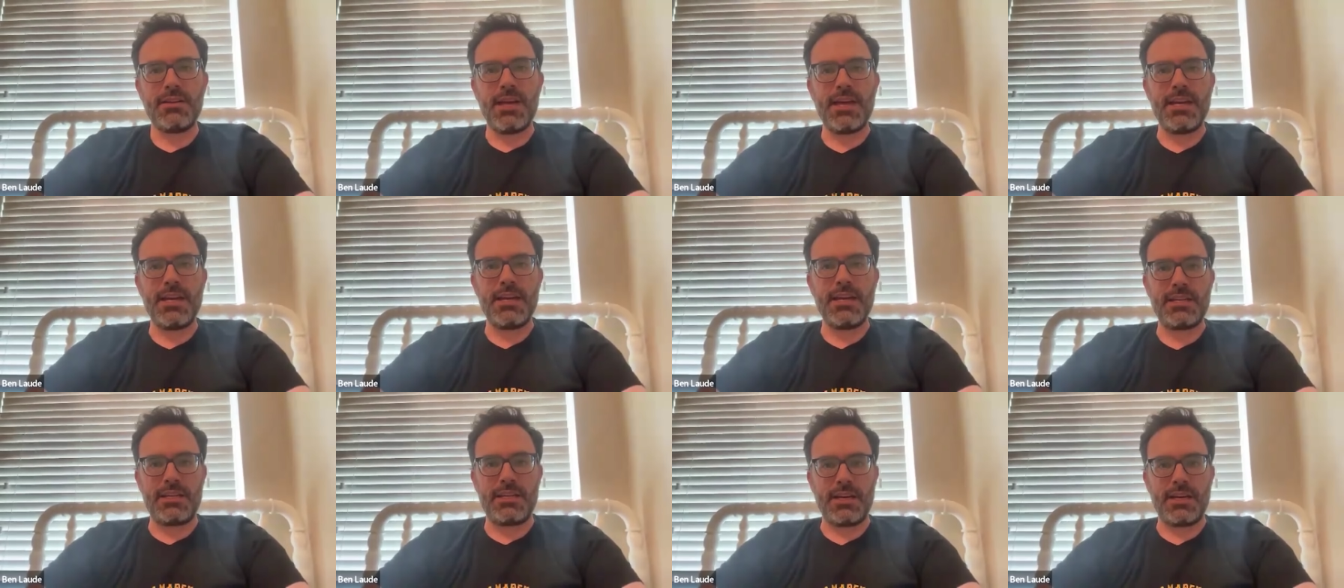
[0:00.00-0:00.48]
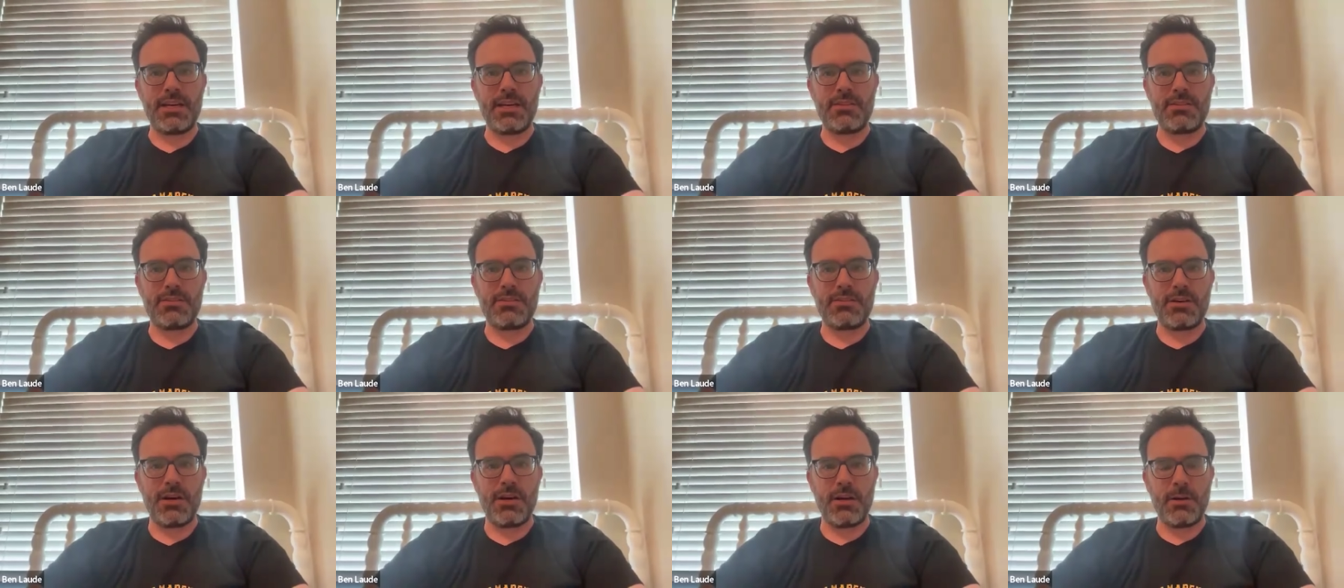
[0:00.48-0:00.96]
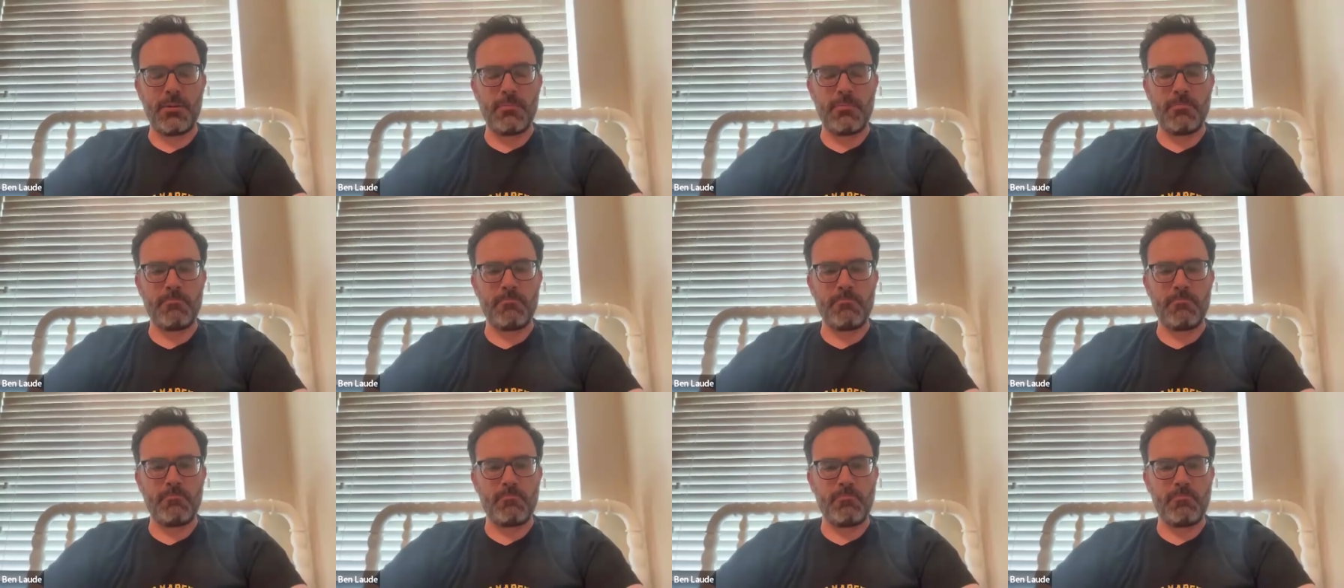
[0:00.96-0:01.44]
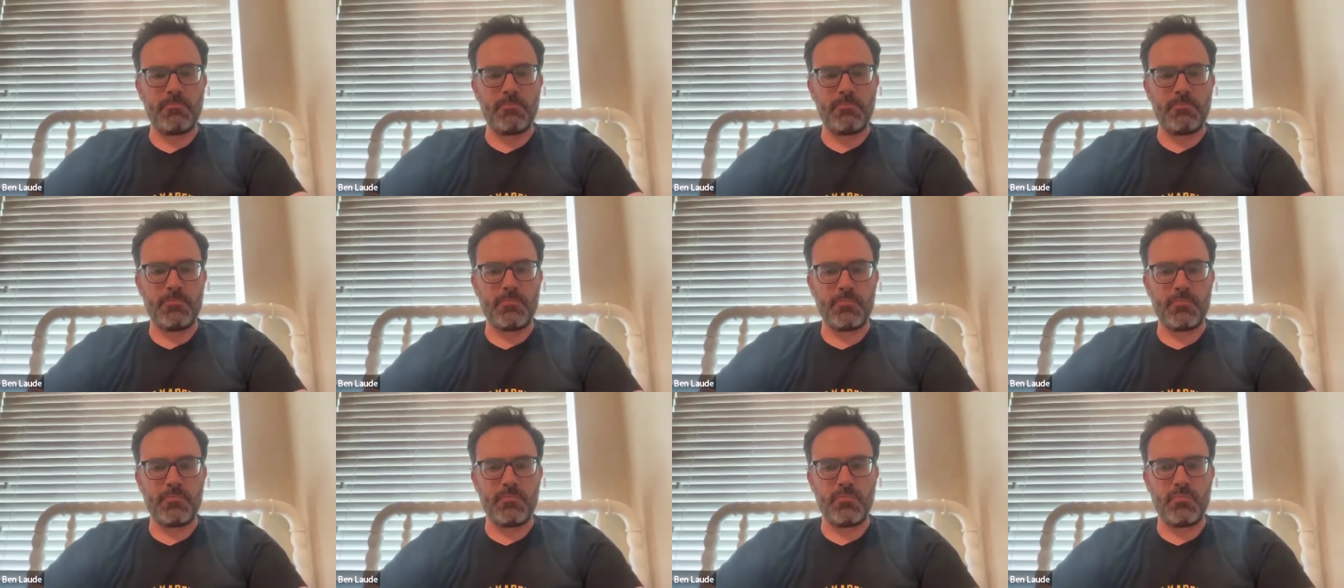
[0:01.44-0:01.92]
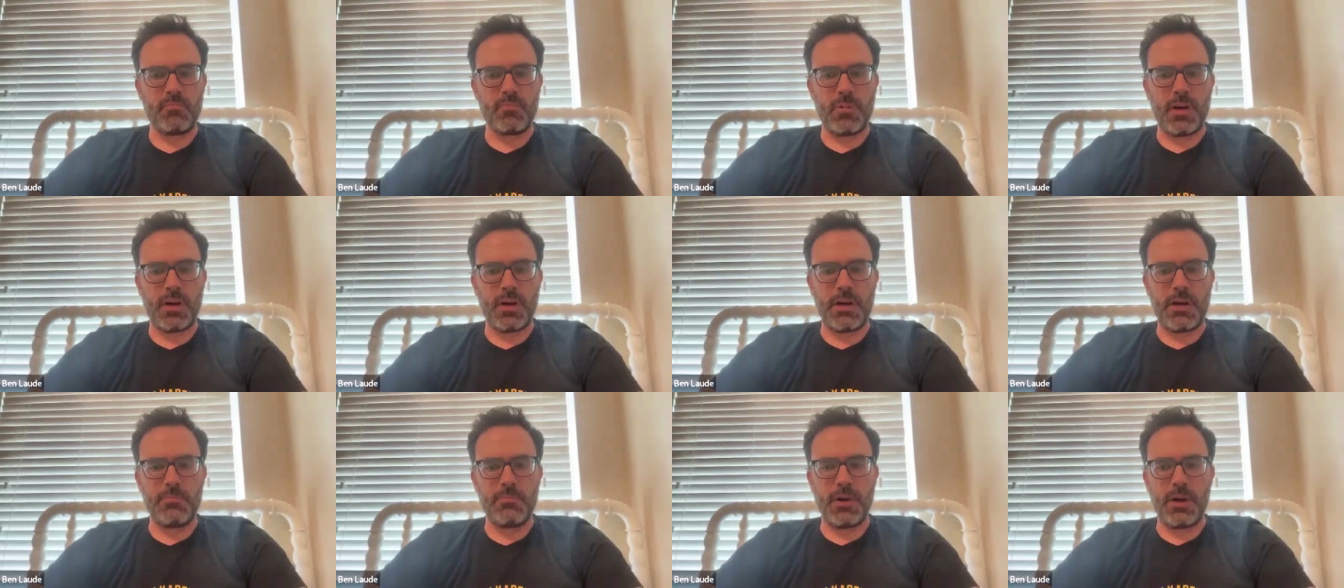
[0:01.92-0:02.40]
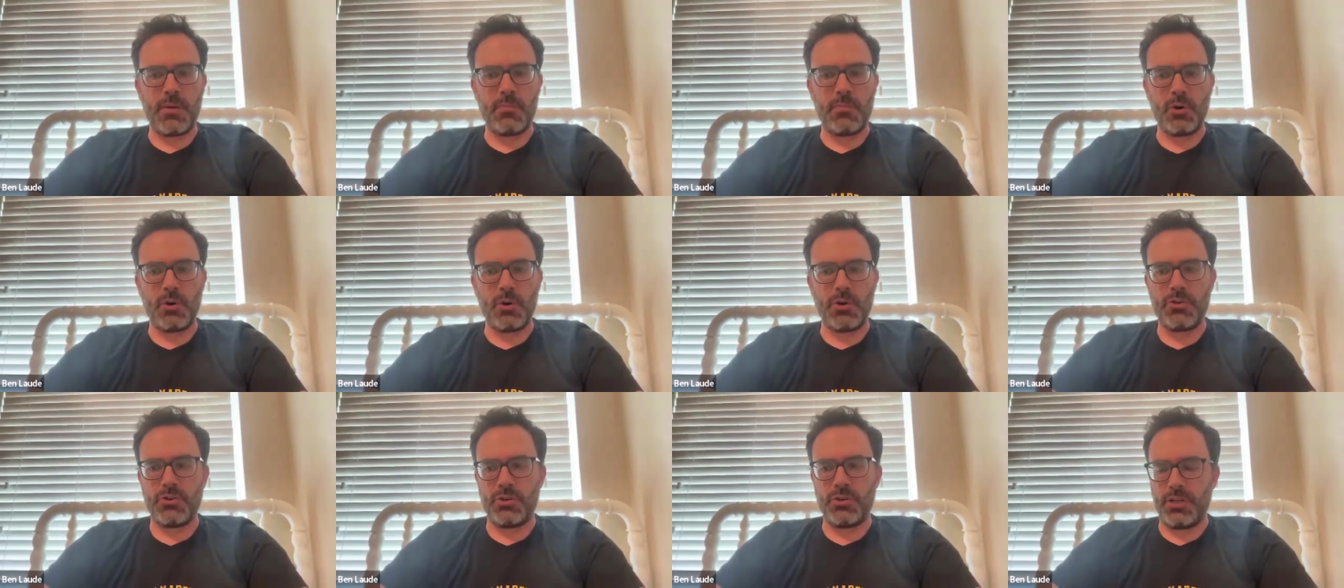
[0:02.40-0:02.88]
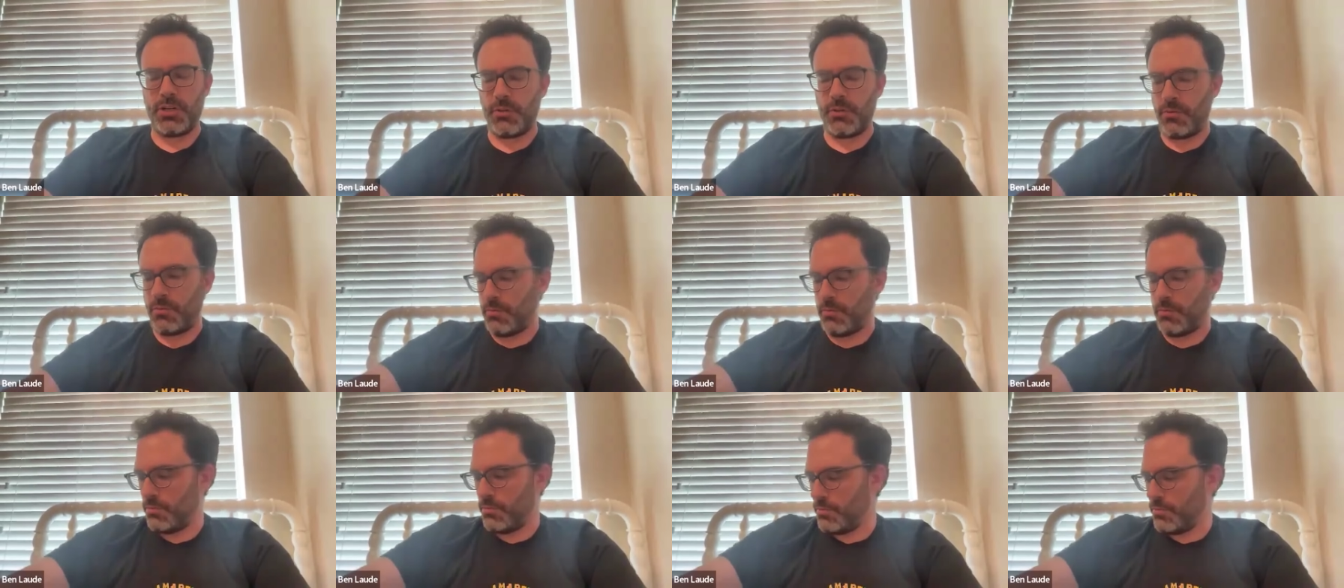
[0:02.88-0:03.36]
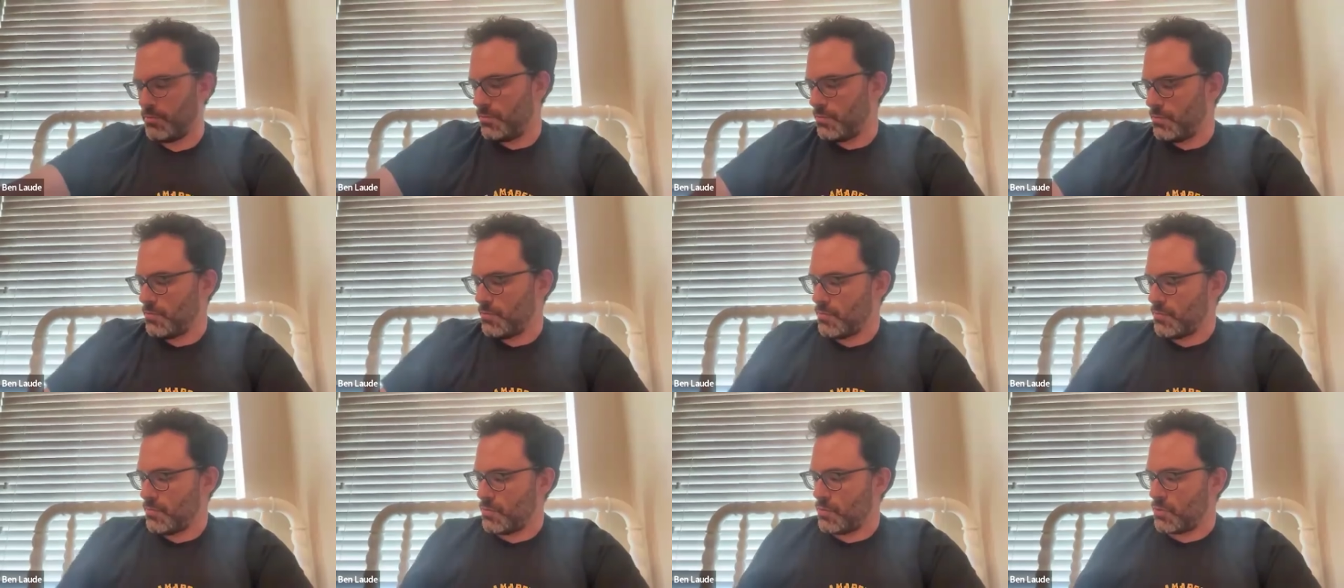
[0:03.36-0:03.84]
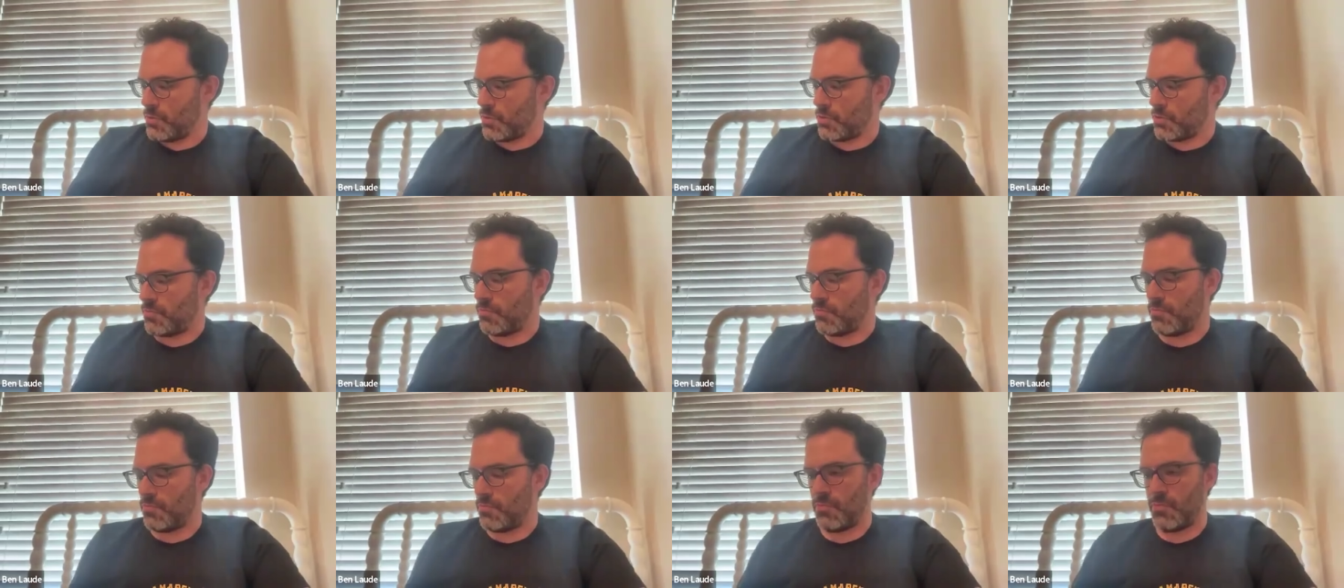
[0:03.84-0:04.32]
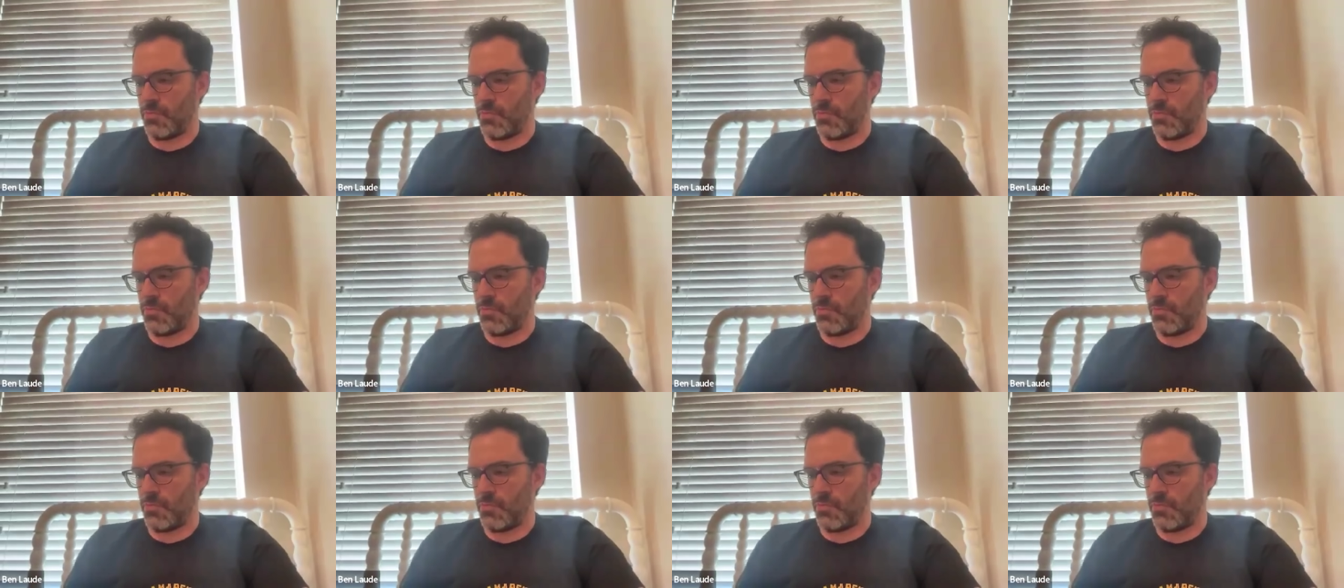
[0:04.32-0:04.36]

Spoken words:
In any case, I'm wondering just